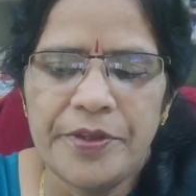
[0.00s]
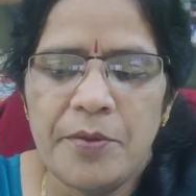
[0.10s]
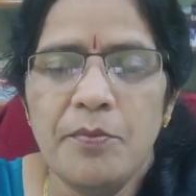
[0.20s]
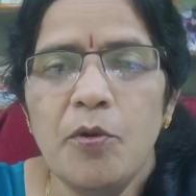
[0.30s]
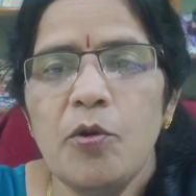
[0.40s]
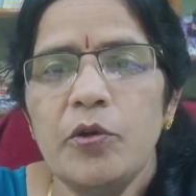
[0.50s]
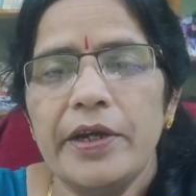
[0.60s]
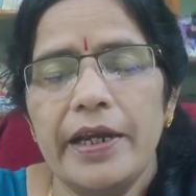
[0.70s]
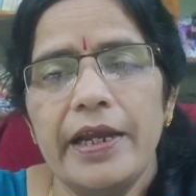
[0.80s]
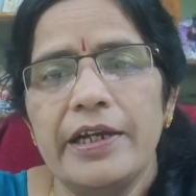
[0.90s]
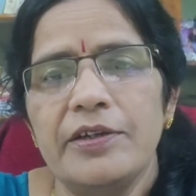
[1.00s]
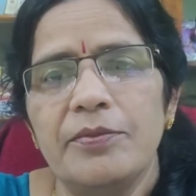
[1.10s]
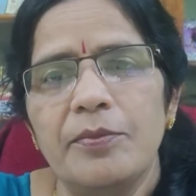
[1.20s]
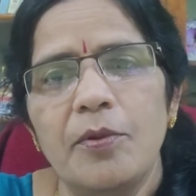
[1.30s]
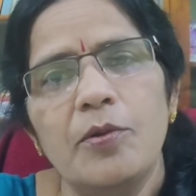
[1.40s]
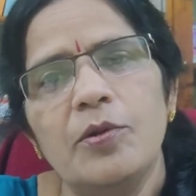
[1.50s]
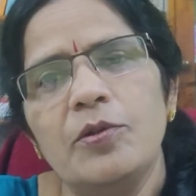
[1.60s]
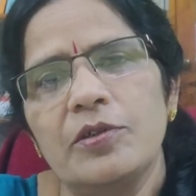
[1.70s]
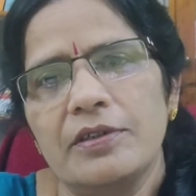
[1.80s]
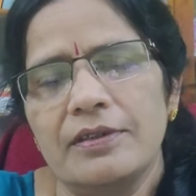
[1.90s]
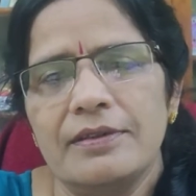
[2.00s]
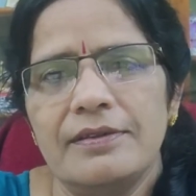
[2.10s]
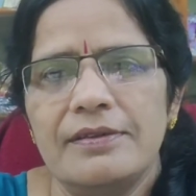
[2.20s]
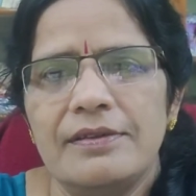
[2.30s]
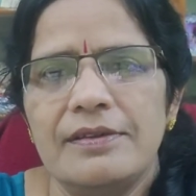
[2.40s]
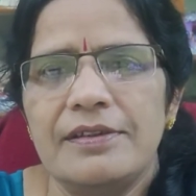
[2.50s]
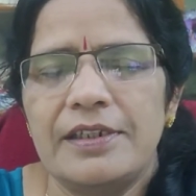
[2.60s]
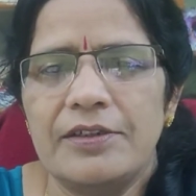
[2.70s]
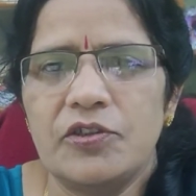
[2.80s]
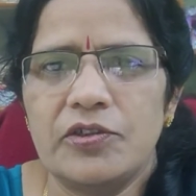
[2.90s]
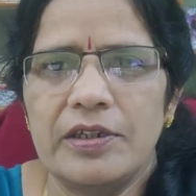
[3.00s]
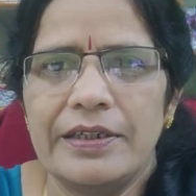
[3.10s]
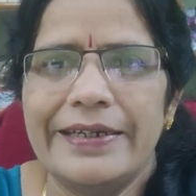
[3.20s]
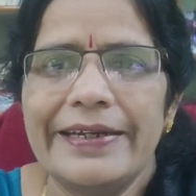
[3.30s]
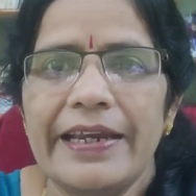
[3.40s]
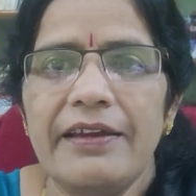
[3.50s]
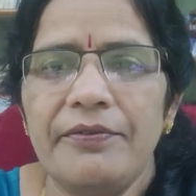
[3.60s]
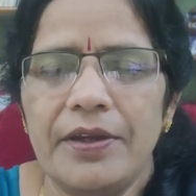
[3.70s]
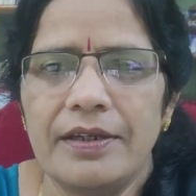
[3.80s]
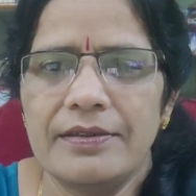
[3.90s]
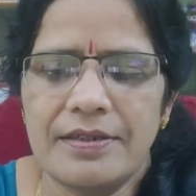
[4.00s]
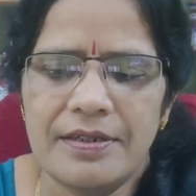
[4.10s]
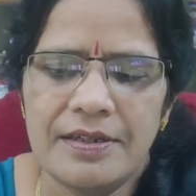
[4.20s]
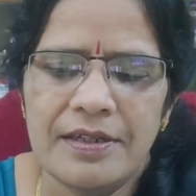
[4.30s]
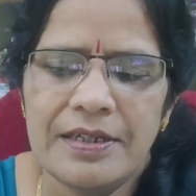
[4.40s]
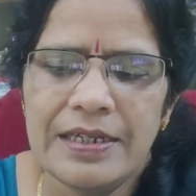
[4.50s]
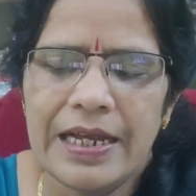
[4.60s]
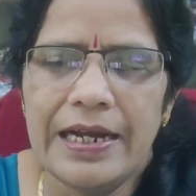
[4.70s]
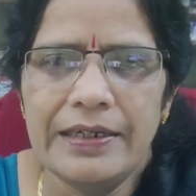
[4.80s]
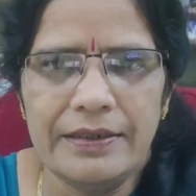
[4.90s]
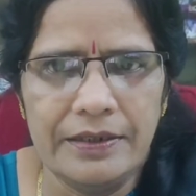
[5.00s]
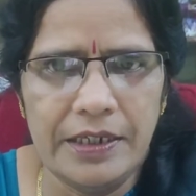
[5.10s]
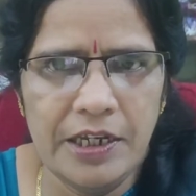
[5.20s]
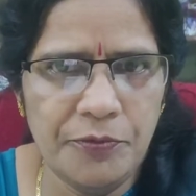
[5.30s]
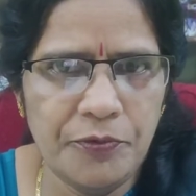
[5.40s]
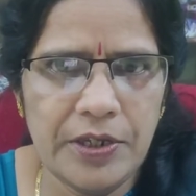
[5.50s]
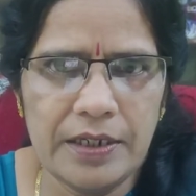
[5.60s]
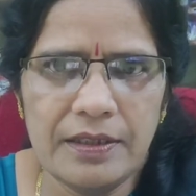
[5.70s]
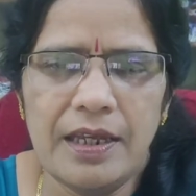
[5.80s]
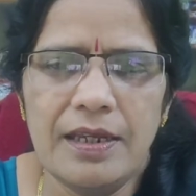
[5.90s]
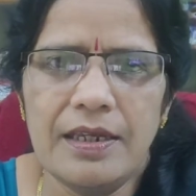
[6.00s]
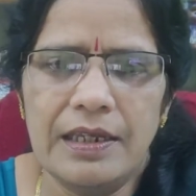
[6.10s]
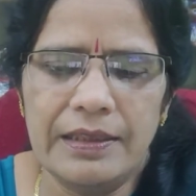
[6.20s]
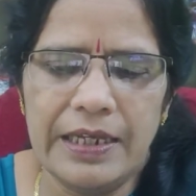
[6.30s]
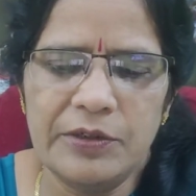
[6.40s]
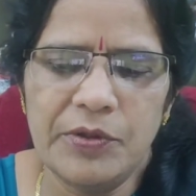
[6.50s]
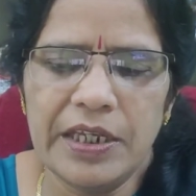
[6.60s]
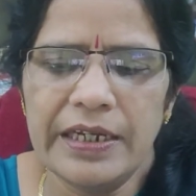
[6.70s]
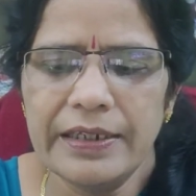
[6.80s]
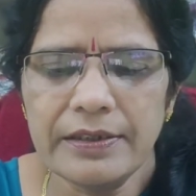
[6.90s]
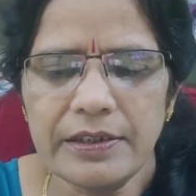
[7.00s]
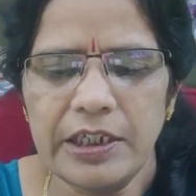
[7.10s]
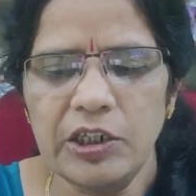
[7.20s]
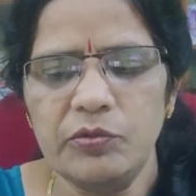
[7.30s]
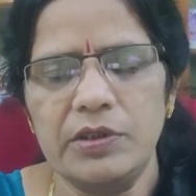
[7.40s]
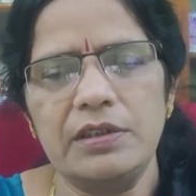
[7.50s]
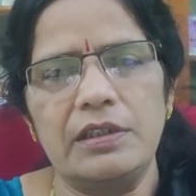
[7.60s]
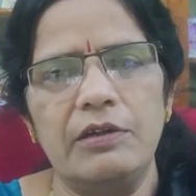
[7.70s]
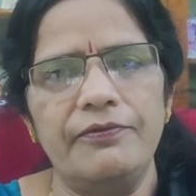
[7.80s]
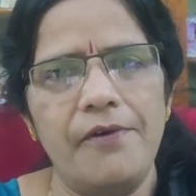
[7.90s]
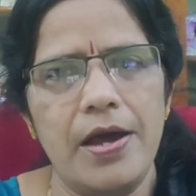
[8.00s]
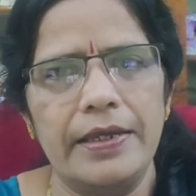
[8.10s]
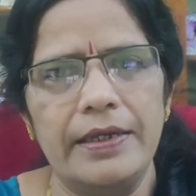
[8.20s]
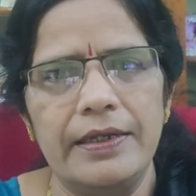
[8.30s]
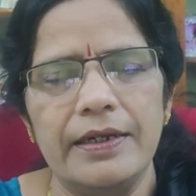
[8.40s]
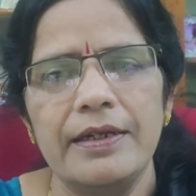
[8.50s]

more and more such cravings. And if we are thinking that we can extinguish the fire